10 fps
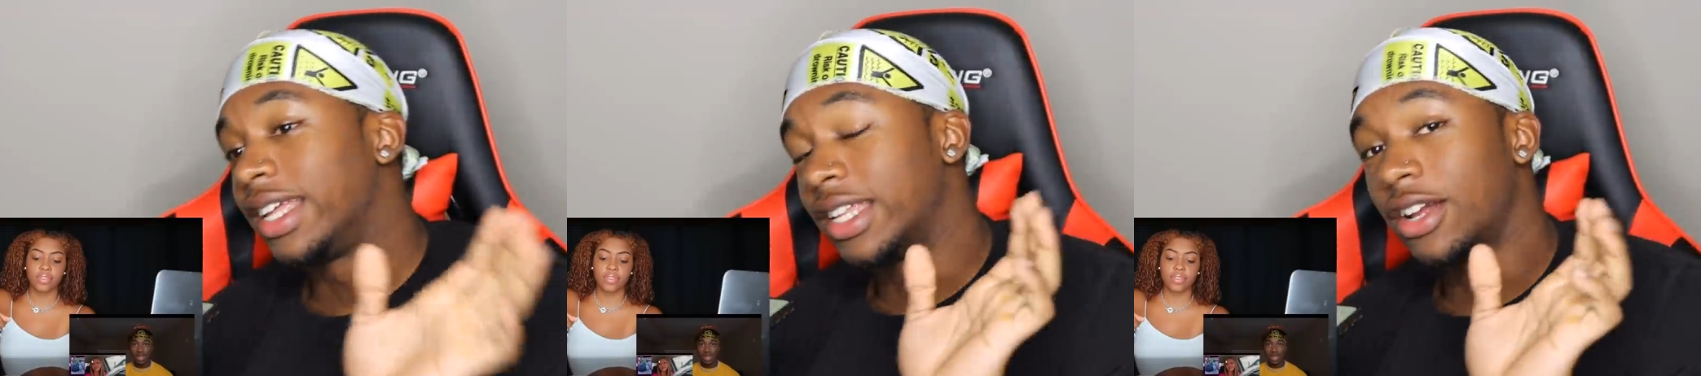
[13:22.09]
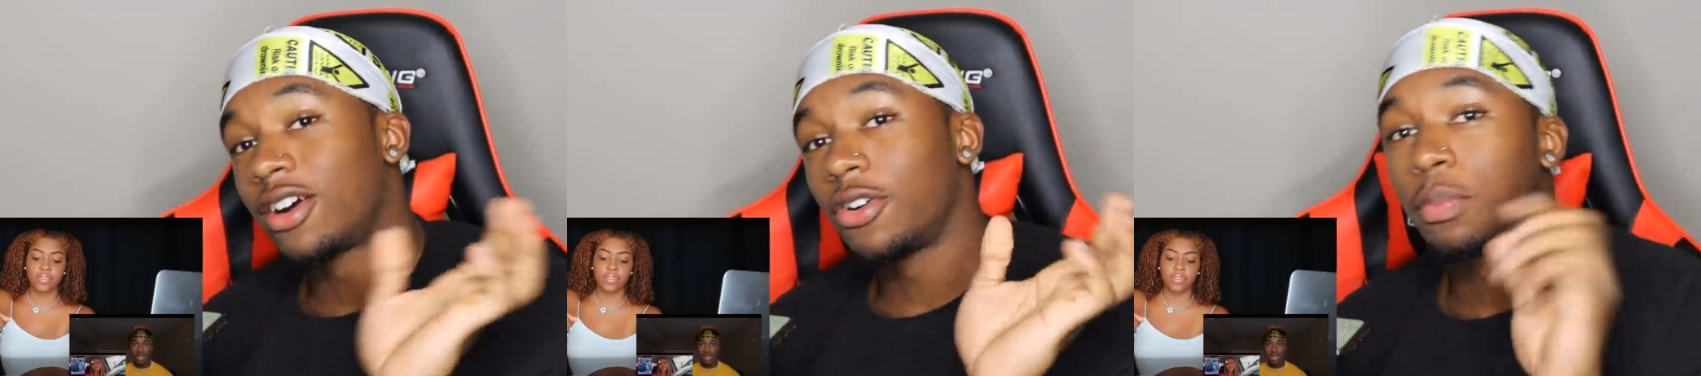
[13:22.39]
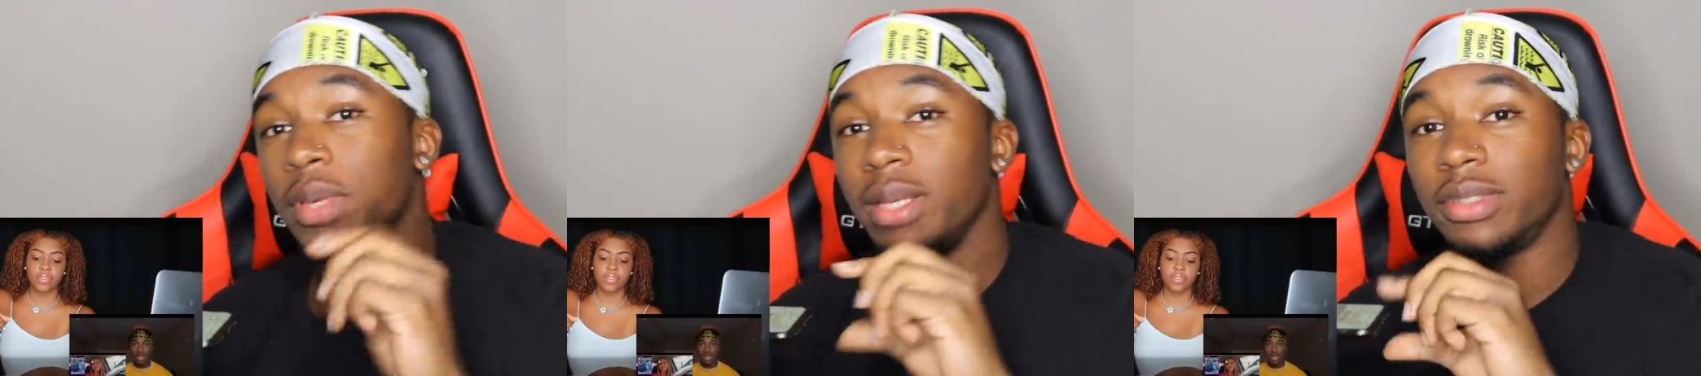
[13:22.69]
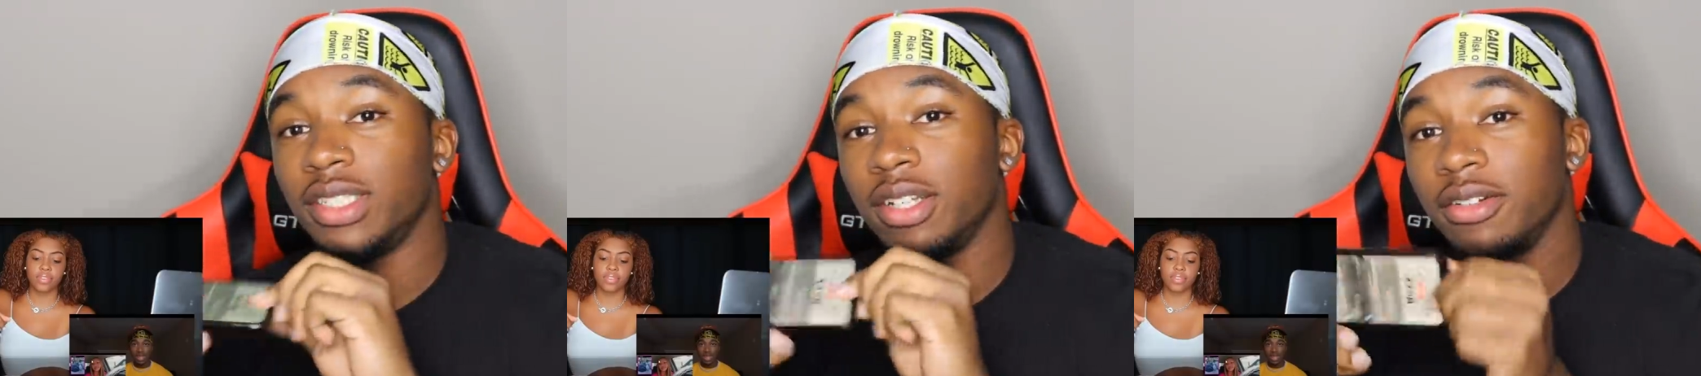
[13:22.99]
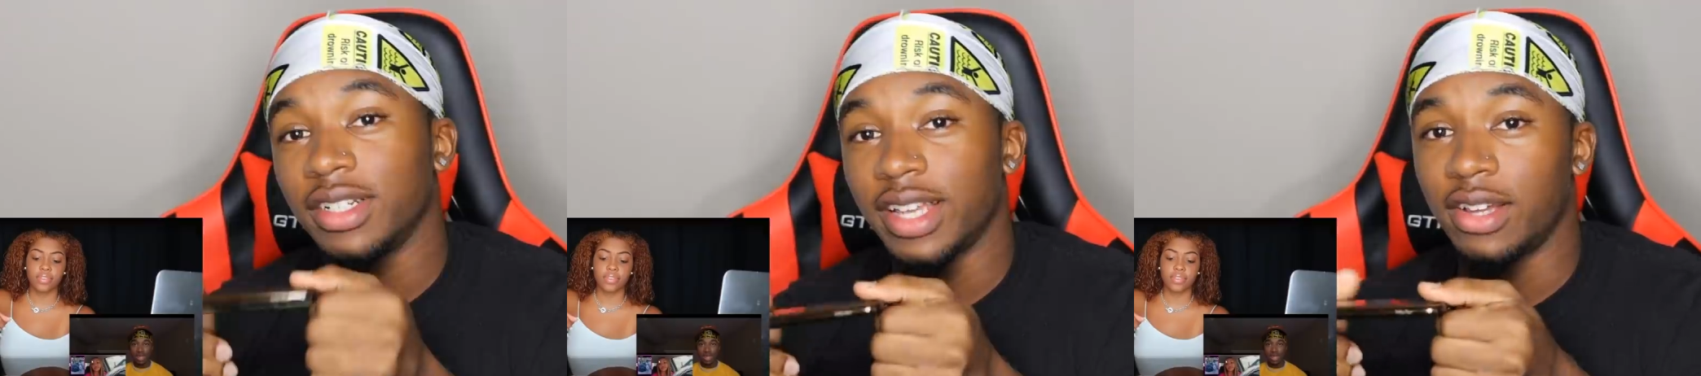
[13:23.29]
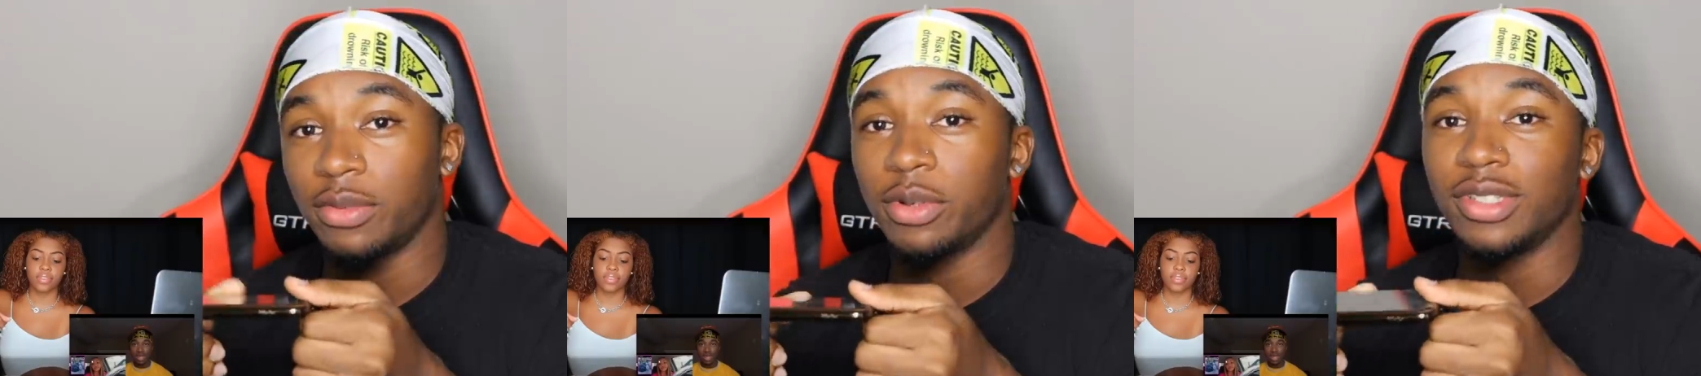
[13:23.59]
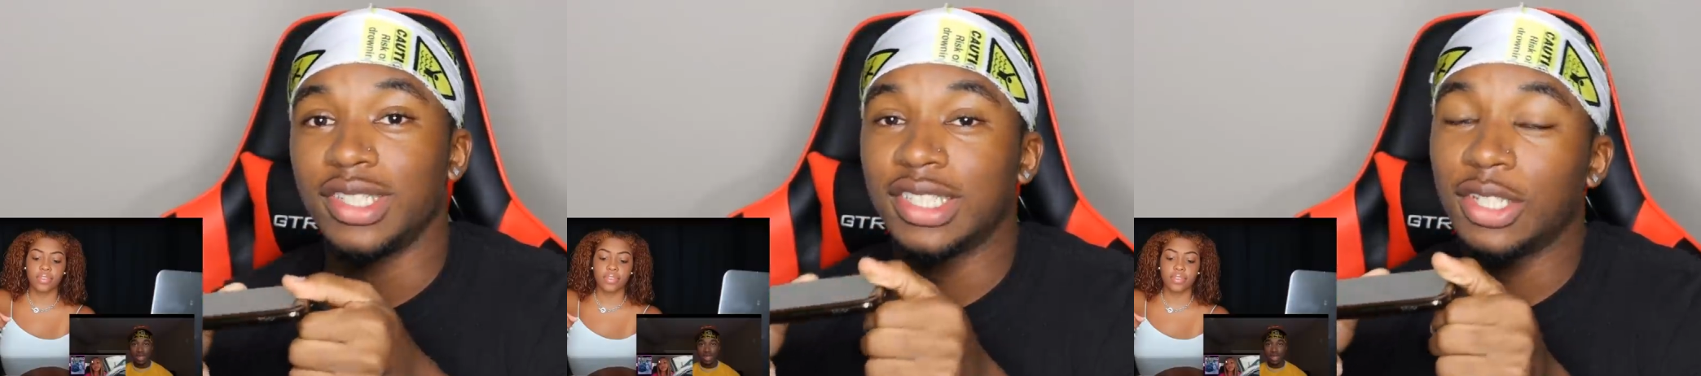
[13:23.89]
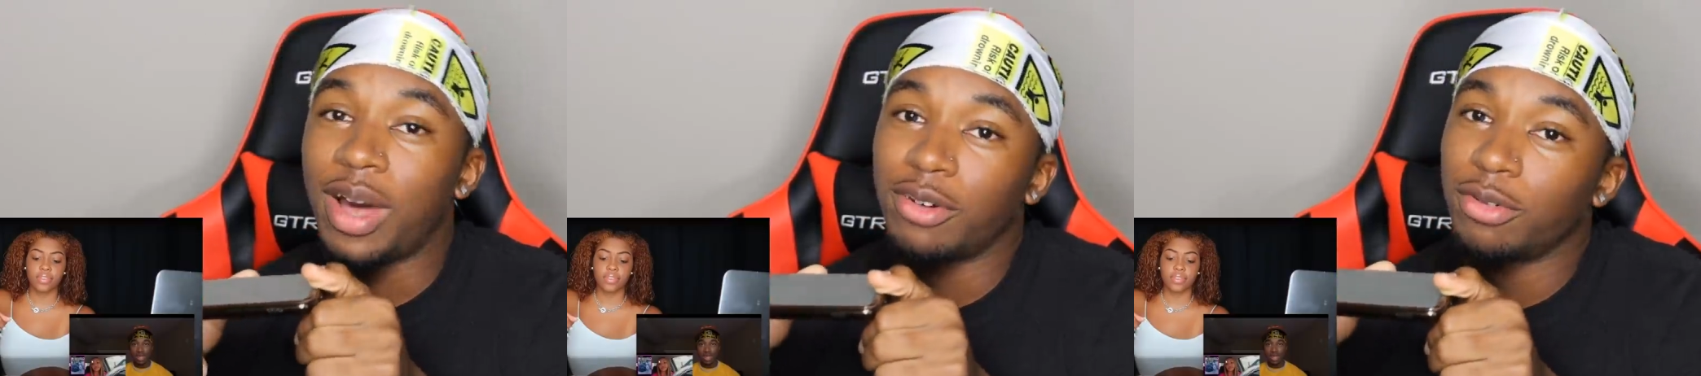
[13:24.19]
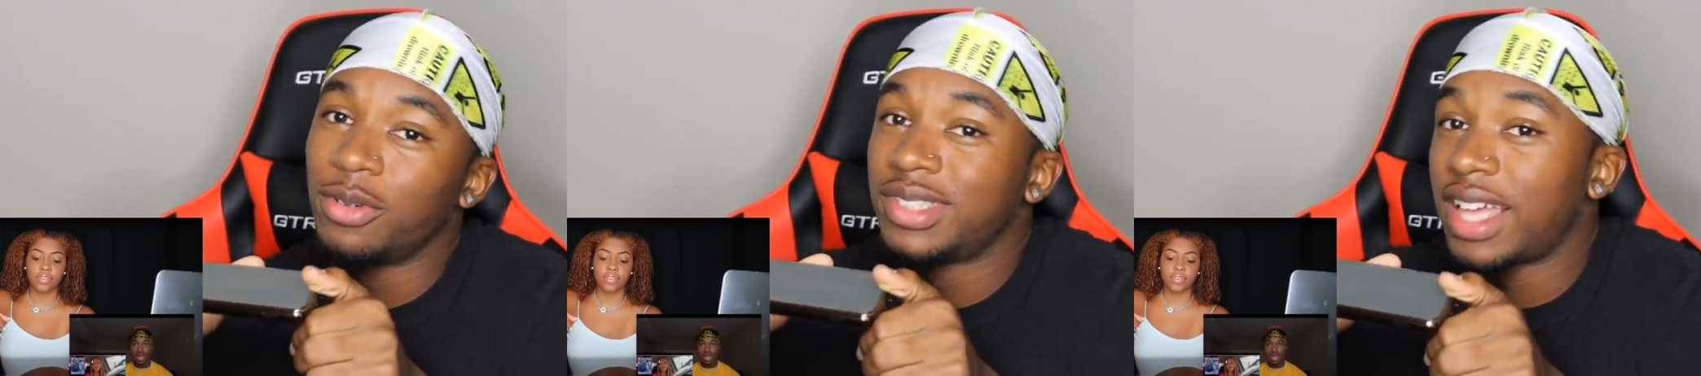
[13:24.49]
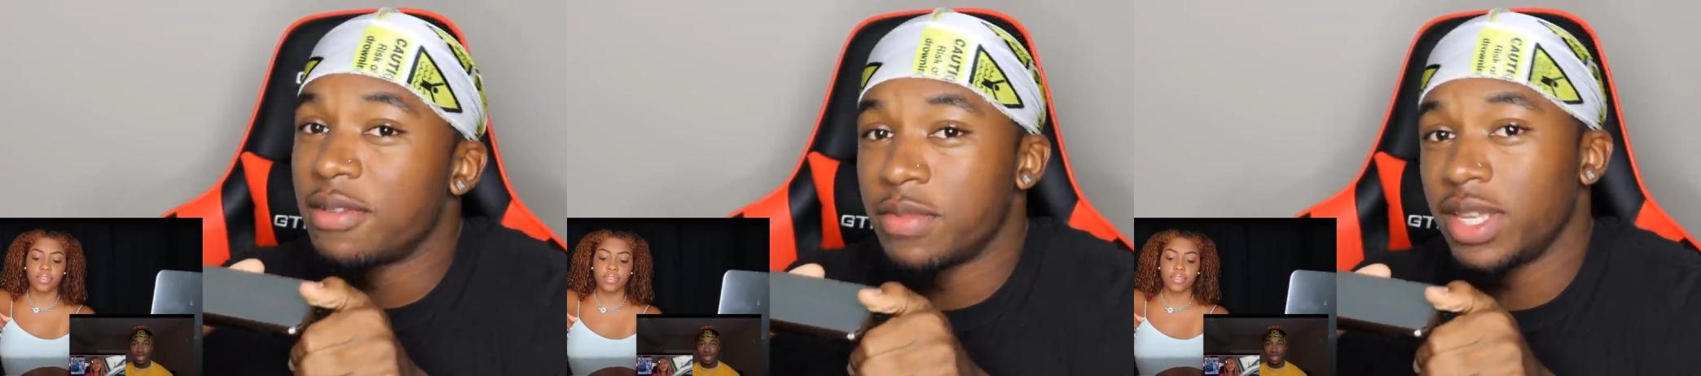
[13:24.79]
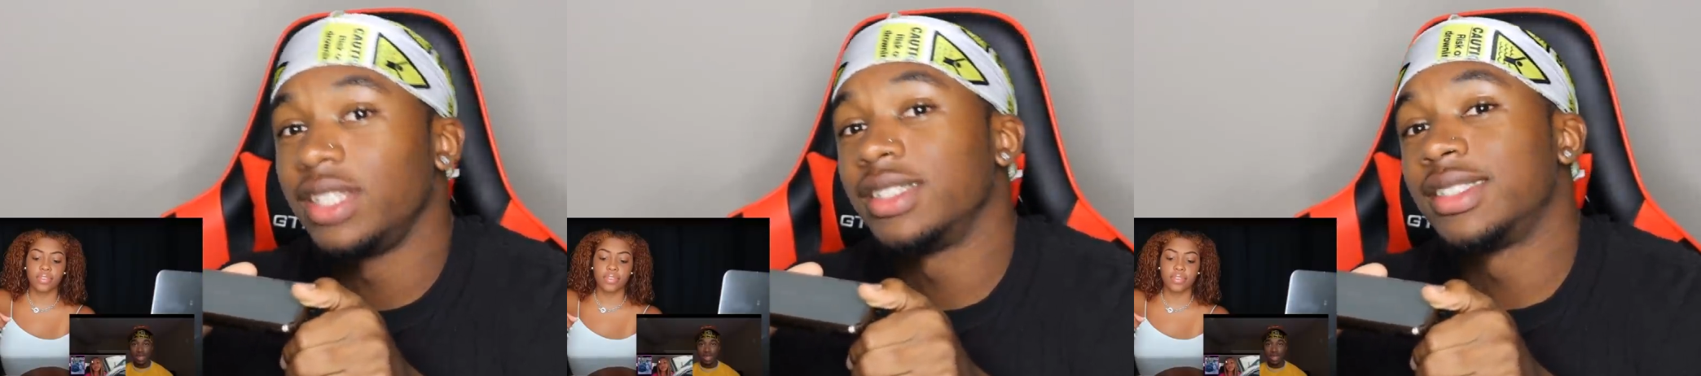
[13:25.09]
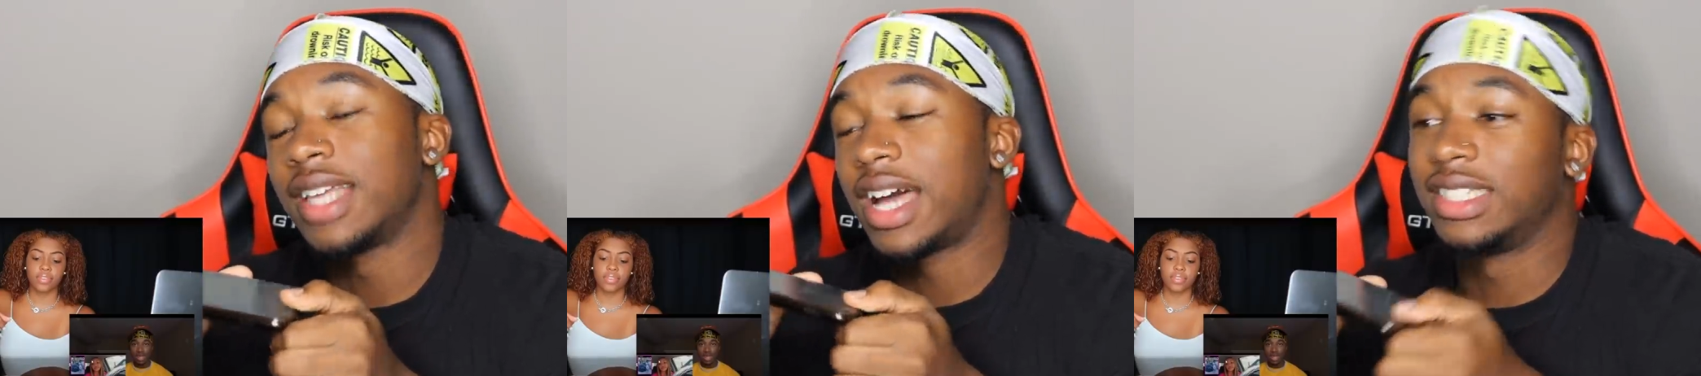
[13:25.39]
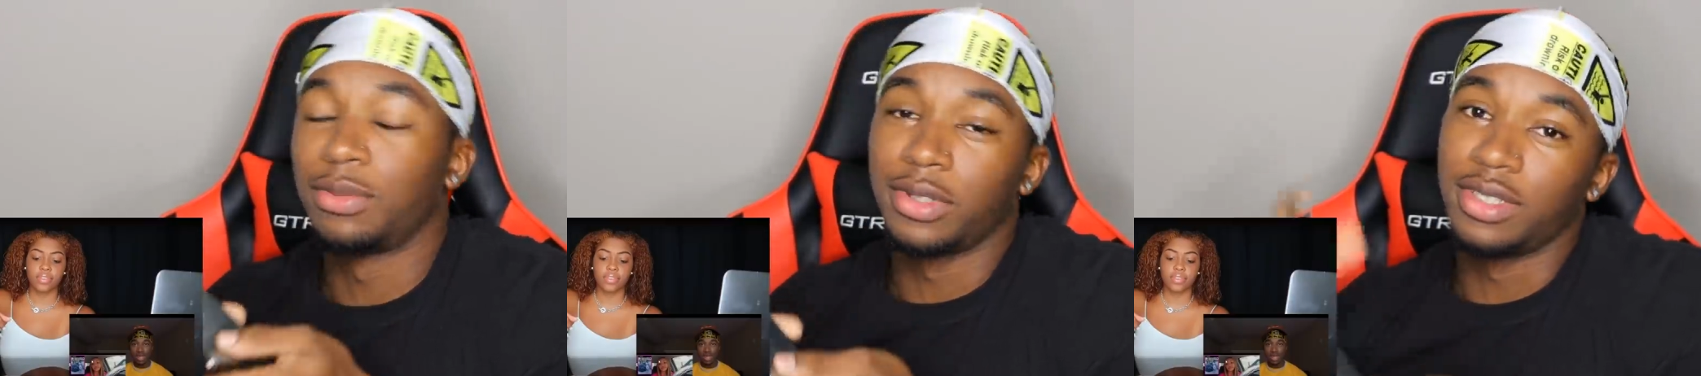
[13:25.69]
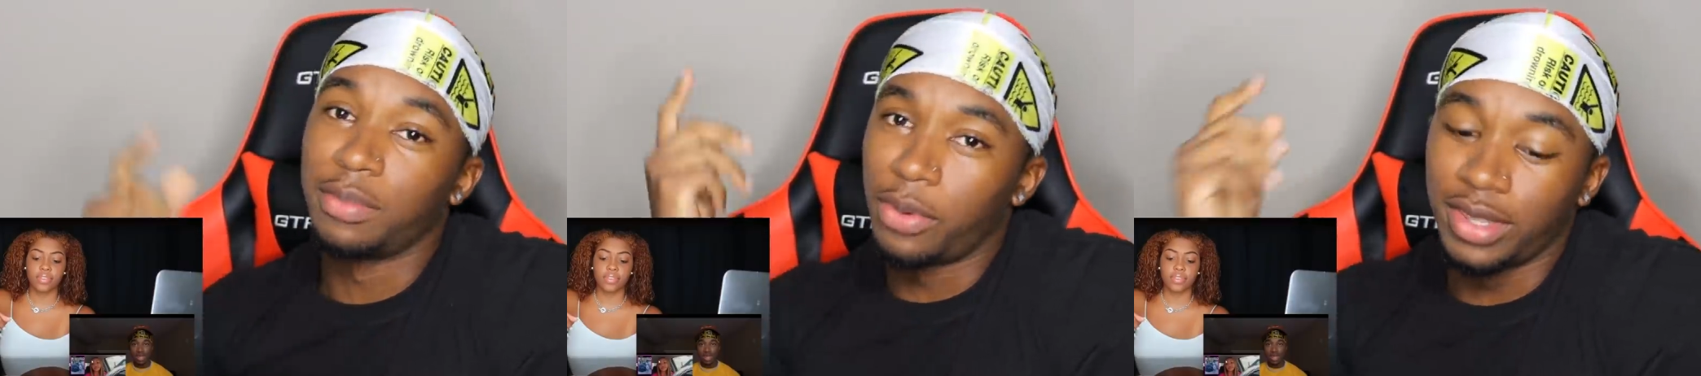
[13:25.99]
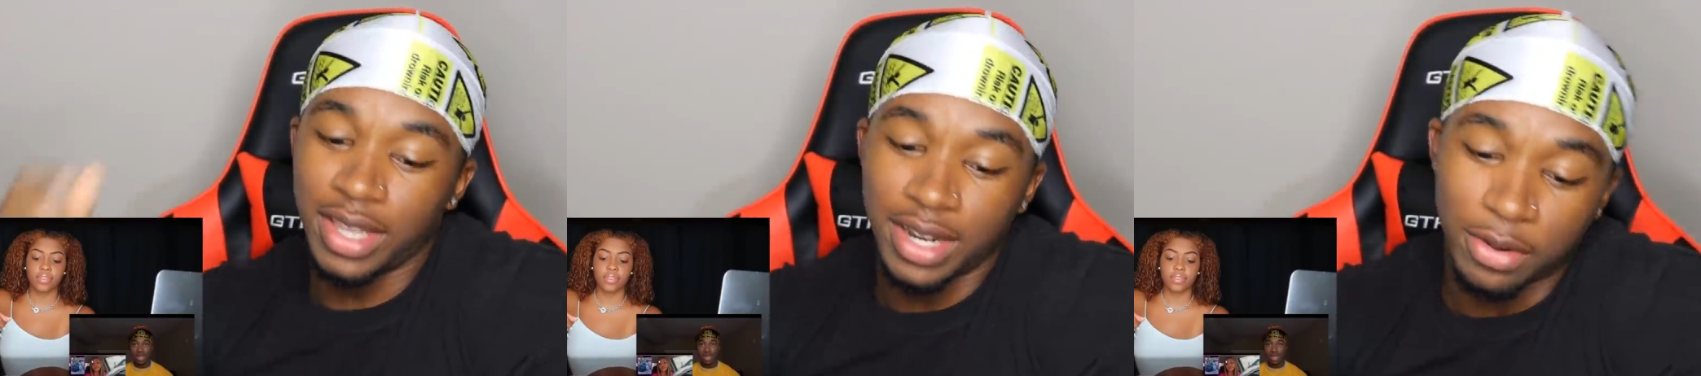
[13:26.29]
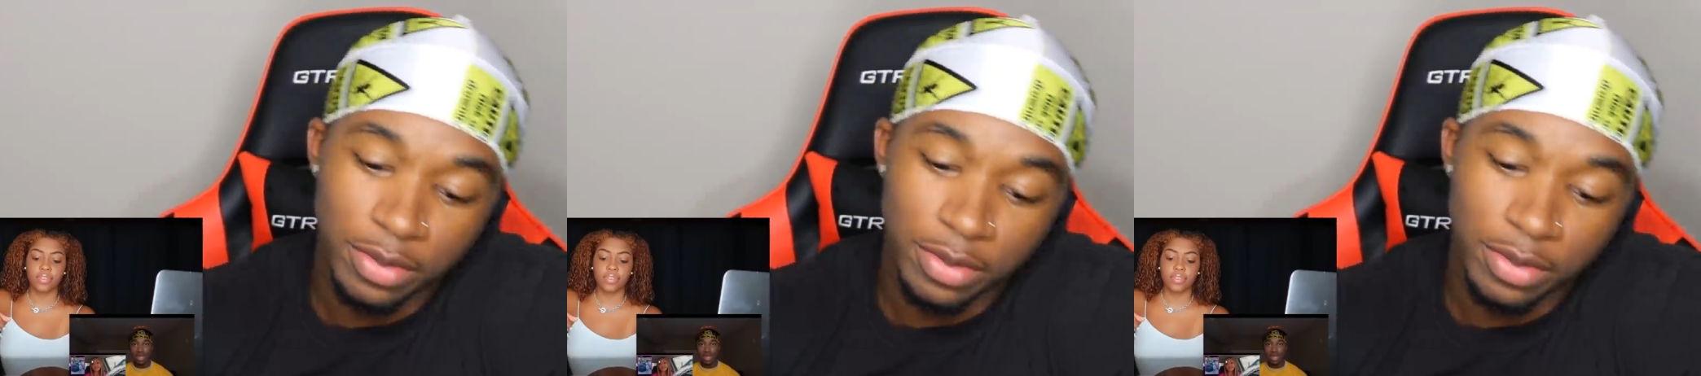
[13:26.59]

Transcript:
Speaker 1: Y'all go peep, she turned it downwards. So I don't know what that means. I just wanted to point that out.